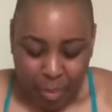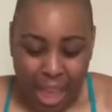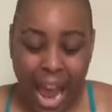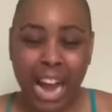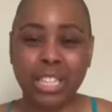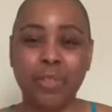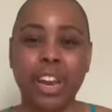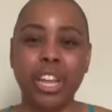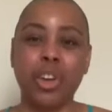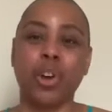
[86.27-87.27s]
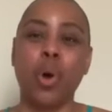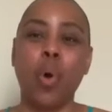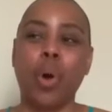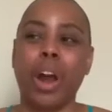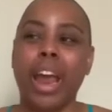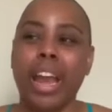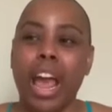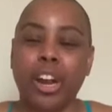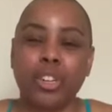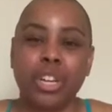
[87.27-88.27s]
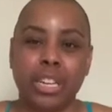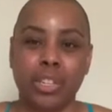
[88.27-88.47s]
activating your core and energizing